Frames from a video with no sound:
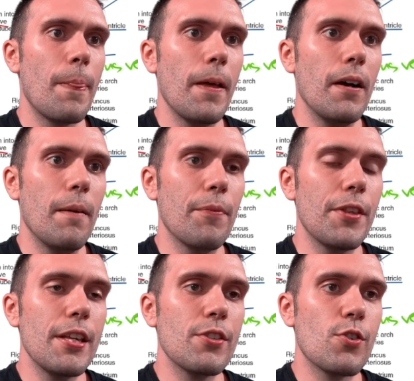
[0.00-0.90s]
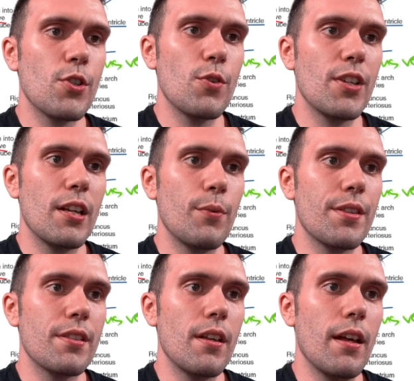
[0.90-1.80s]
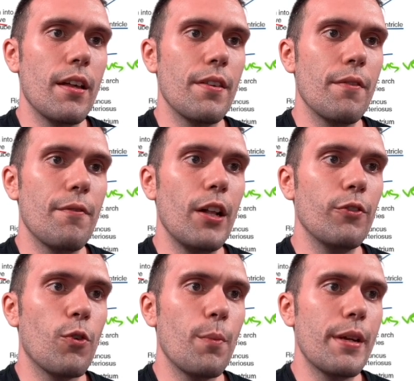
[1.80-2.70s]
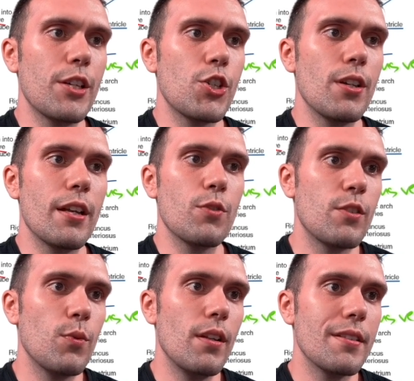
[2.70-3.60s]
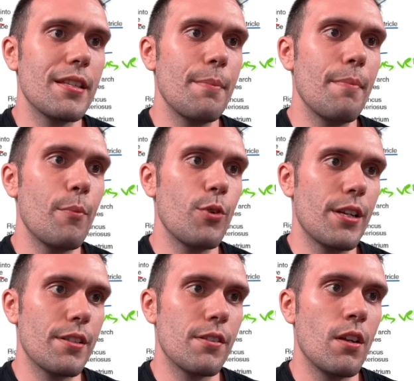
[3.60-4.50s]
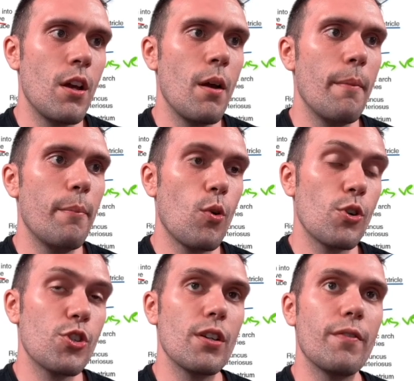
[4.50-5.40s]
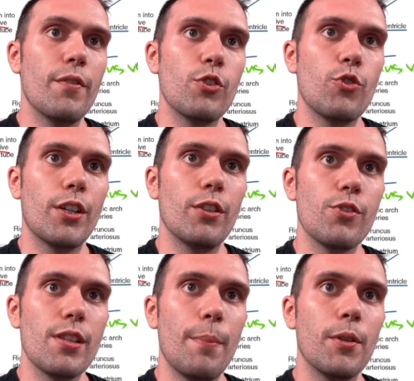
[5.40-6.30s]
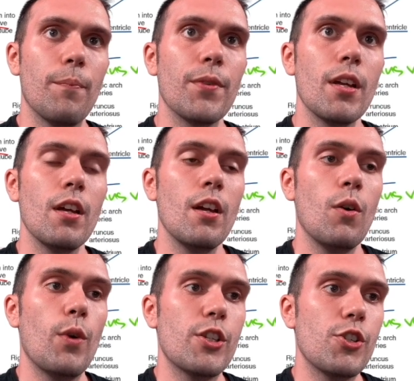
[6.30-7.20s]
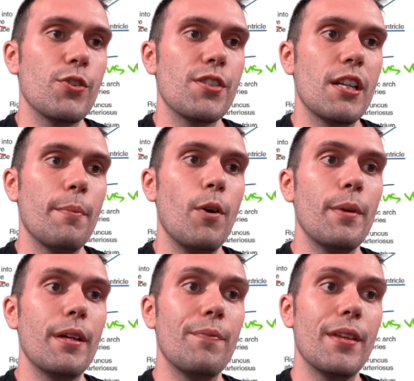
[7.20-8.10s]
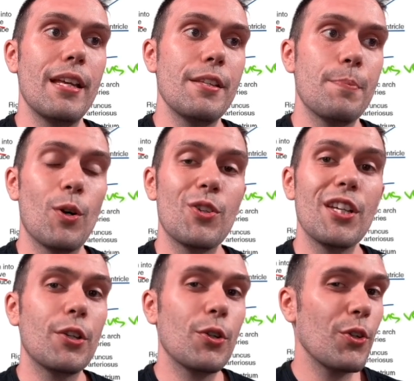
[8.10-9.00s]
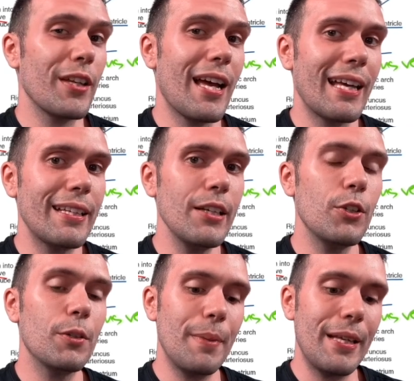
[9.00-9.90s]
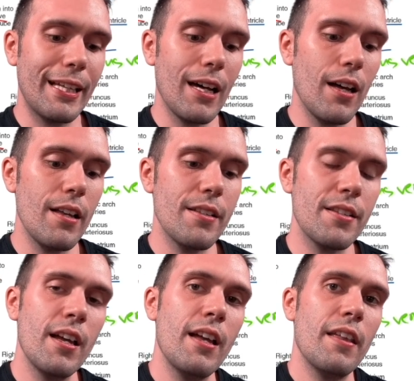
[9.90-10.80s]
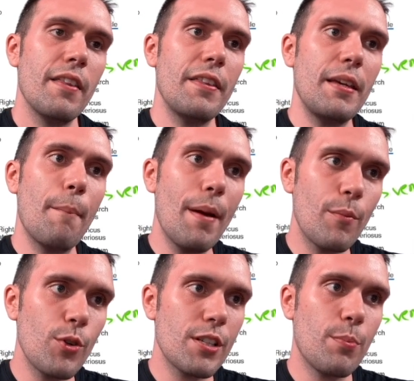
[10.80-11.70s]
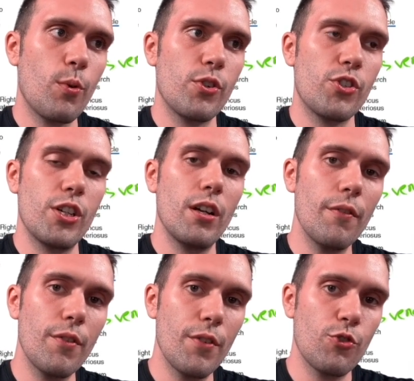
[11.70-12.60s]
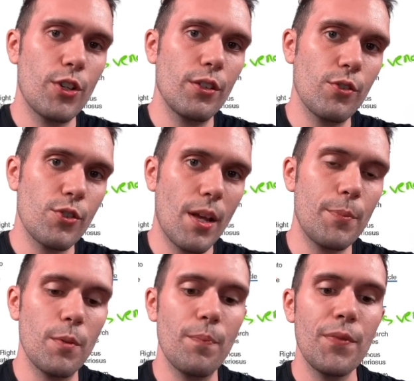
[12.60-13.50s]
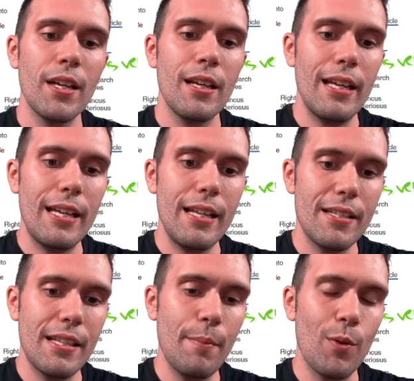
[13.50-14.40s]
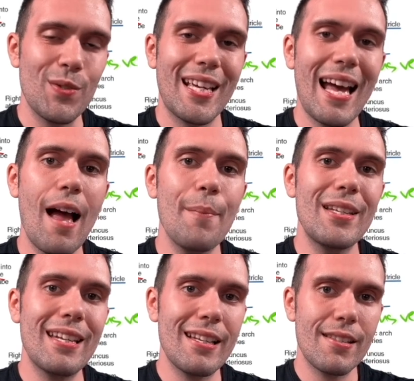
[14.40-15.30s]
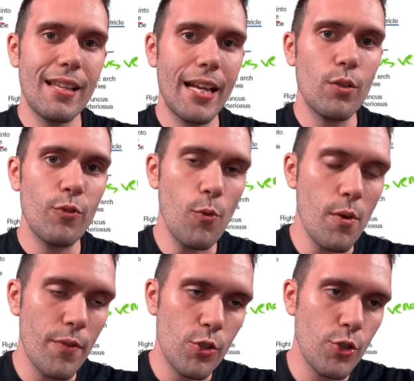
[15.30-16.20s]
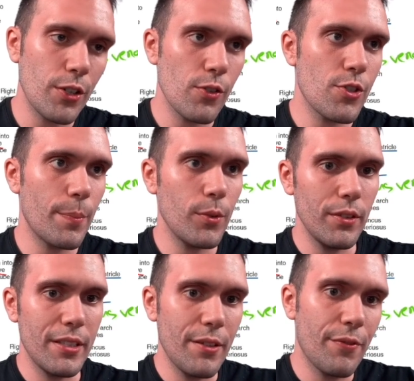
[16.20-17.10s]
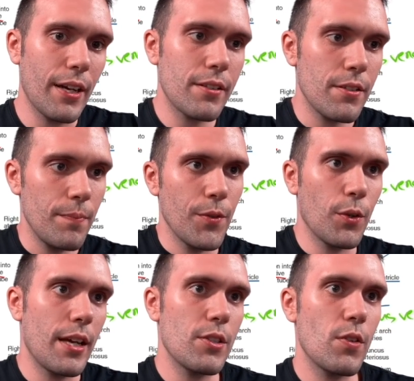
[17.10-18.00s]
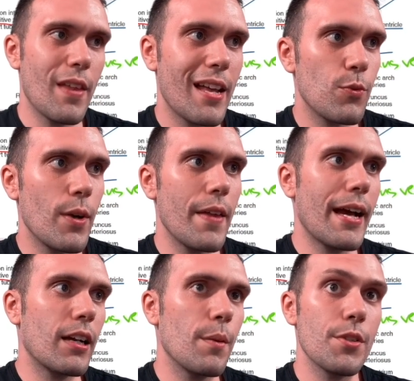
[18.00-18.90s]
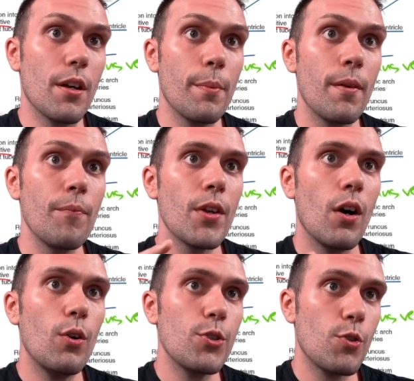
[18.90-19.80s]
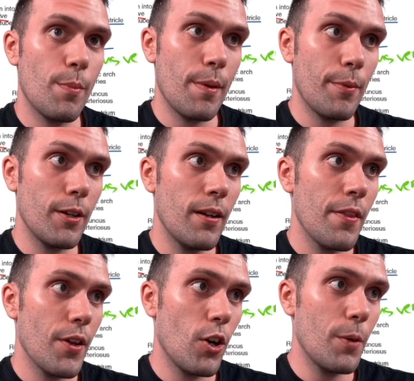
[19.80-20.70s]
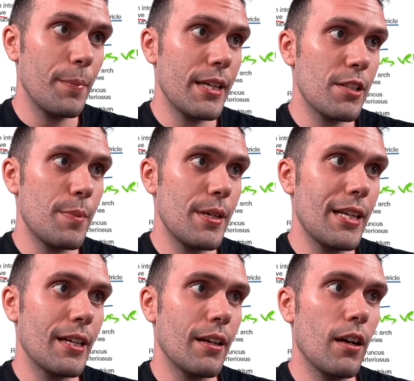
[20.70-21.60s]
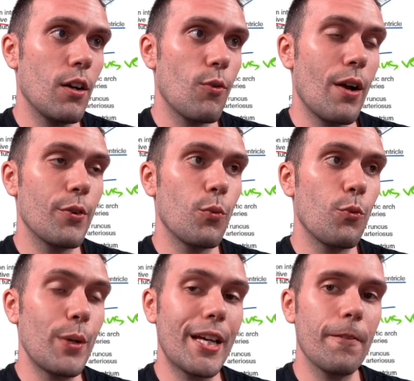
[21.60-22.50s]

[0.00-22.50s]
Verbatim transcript: um, these are associated with uh, valve formation as, as well as the membranous portion of the ventricular septum, which you'll see in a moment is particularly high yield because the membranous portion of the ventricular septum is the most common site for ventricular septal defects. Okay, so that's why that comes up. Also remember, the heart begins beating around week